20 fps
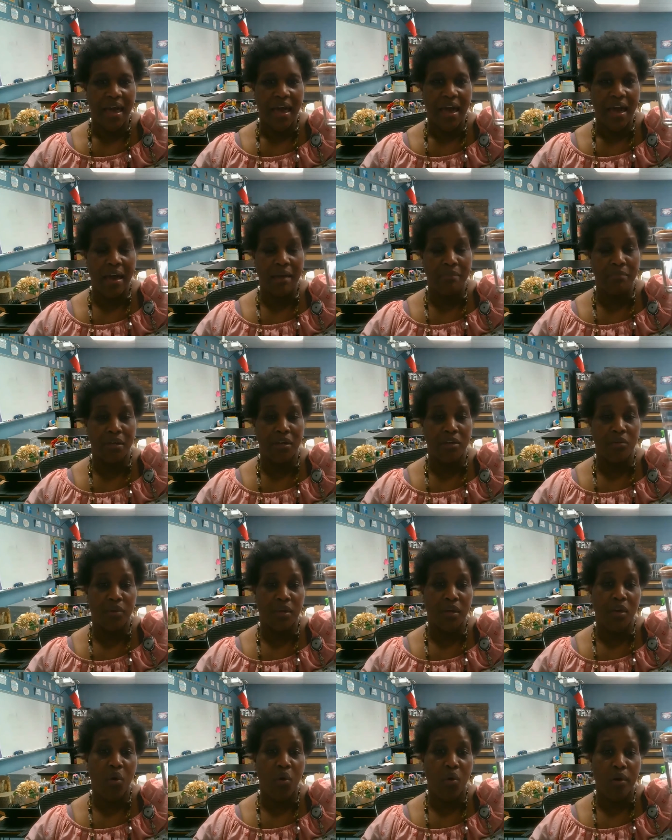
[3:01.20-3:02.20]
I'm going to
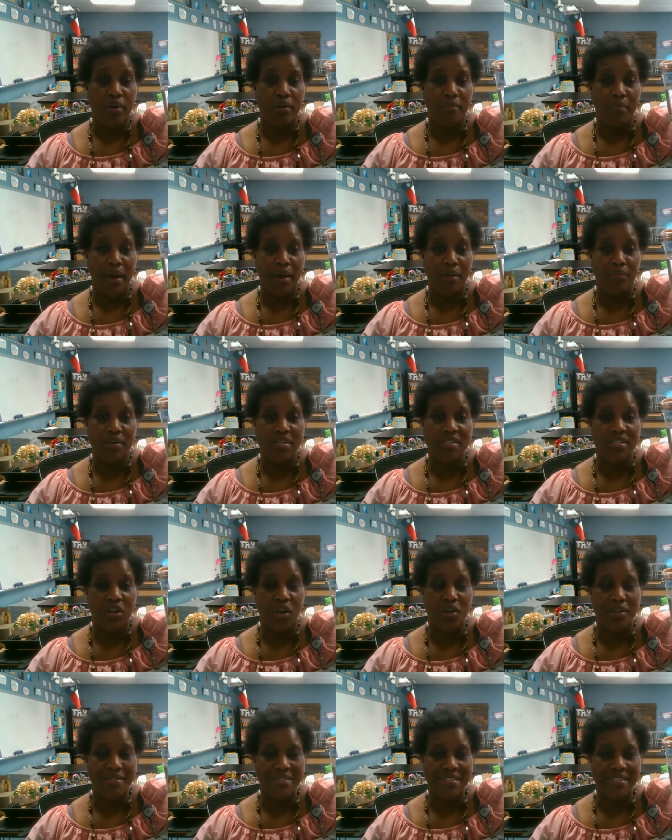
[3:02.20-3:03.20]
record my
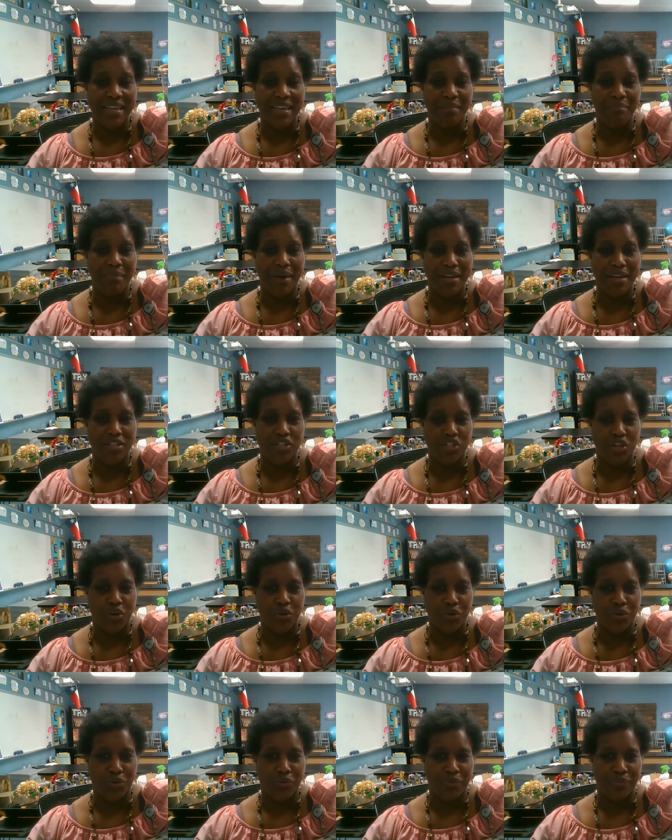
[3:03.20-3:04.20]
results in my
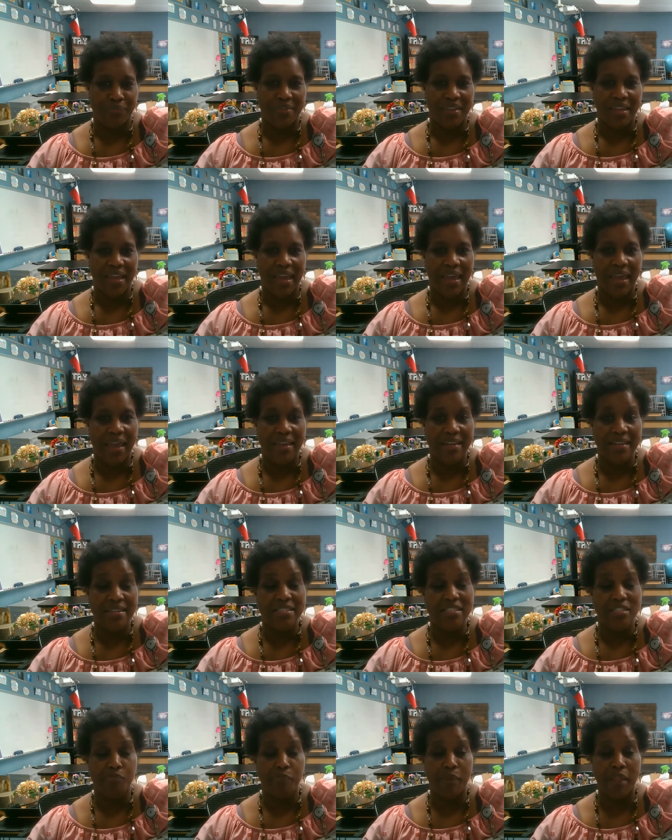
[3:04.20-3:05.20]
journal and
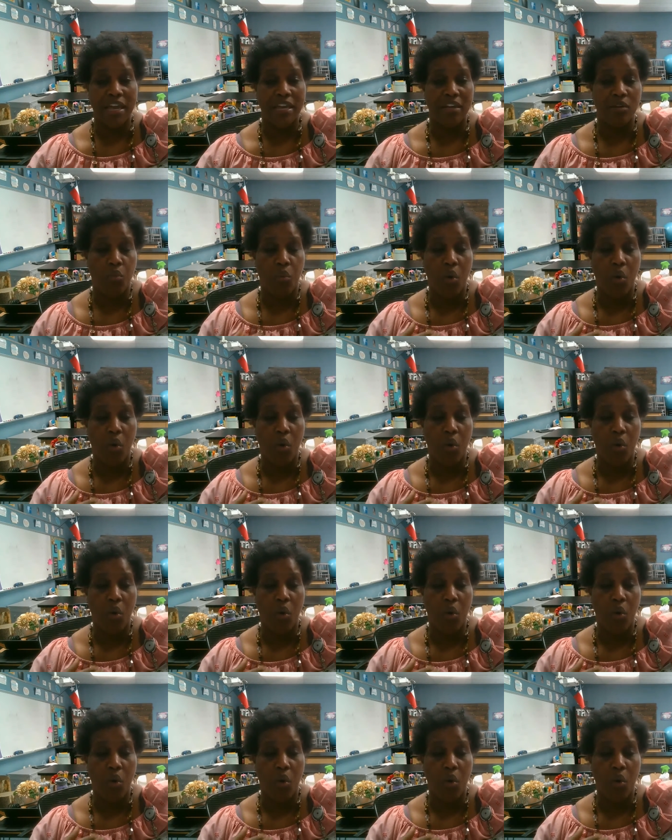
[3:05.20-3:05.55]
explain